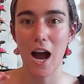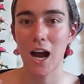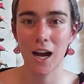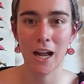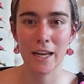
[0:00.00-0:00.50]

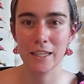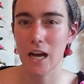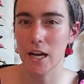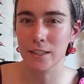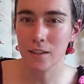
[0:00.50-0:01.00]
I
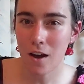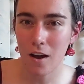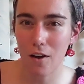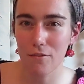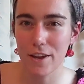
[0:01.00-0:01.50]

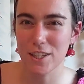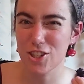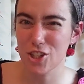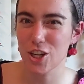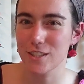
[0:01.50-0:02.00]
love.
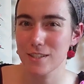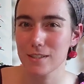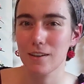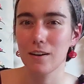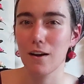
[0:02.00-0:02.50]
It's
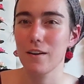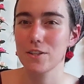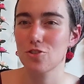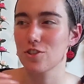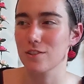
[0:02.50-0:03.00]
just
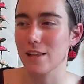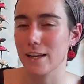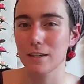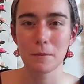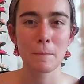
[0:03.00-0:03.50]

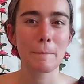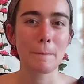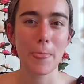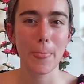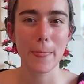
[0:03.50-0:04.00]
like,
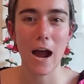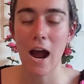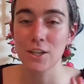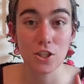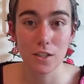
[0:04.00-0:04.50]

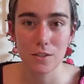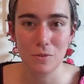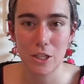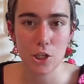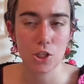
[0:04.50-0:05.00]
I just think it's
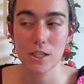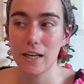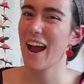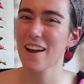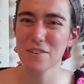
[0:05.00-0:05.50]
really interesting.
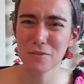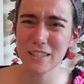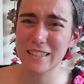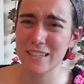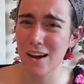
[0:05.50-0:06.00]
I haven't
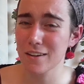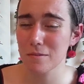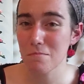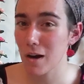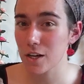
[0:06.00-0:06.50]
really
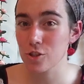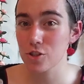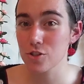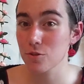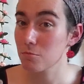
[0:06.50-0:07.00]
done
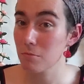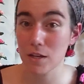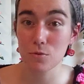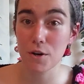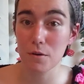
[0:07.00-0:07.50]
much
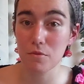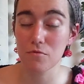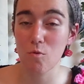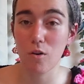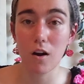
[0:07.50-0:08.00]
menswear
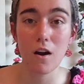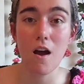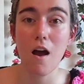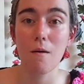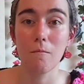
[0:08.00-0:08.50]
before,
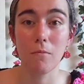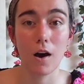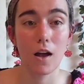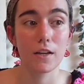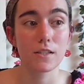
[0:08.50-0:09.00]

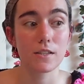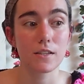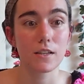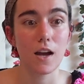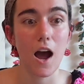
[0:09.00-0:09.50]
but
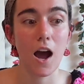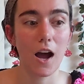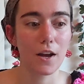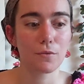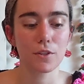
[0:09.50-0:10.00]

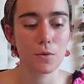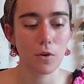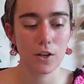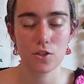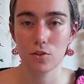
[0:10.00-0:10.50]
I really
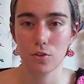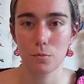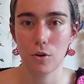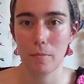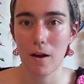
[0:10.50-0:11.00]
wanted to learn
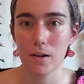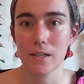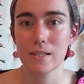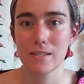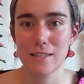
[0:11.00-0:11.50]
more about it,
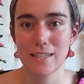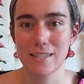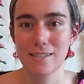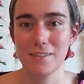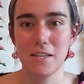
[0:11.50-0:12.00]
because
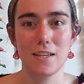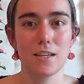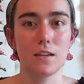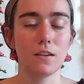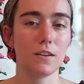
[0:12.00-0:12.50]

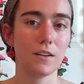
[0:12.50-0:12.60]
the